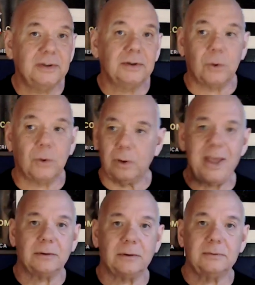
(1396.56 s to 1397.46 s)
call them
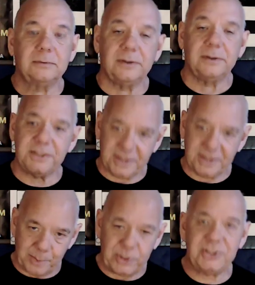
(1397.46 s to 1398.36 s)
out. Listen, I
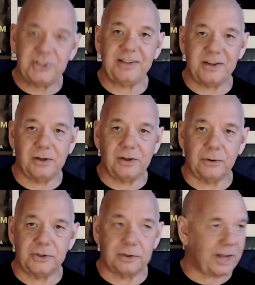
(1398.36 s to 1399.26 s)
appreciate that you go to
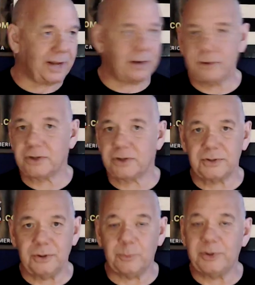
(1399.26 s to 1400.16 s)
church. I go to church
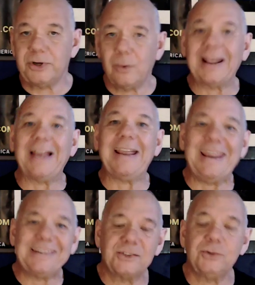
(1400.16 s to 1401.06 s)
too, but you know what? I
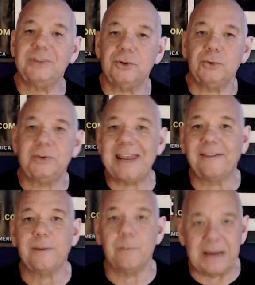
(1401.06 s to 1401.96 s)
asked you, did you
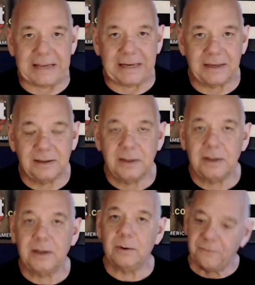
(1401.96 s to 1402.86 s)
take the money?
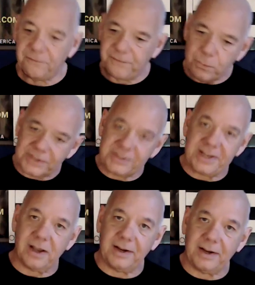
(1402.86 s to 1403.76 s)
Focus
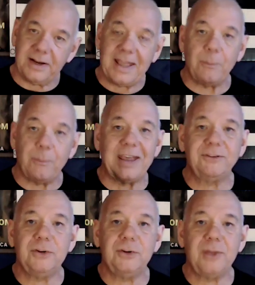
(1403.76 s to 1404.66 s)
in on it, and we have
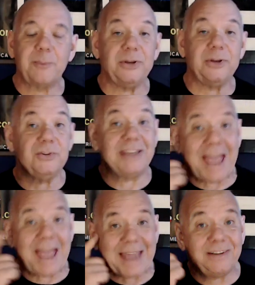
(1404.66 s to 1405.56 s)
to do that by using
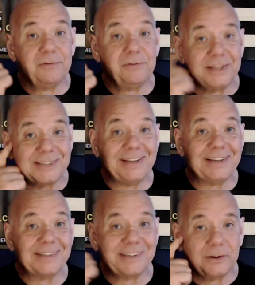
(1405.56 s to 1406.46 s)
active
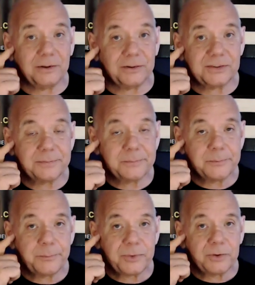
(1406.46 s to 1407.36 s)
listening skills,
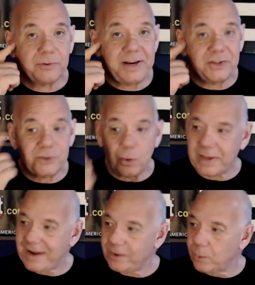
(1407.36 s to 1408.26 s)
right? It's
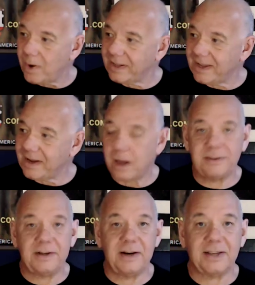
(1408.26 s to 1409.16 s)
okay to want to get on
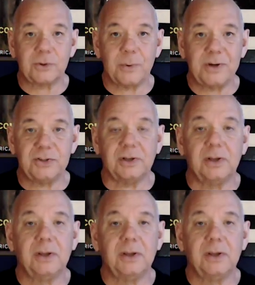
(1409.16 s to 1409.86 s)
to the next question,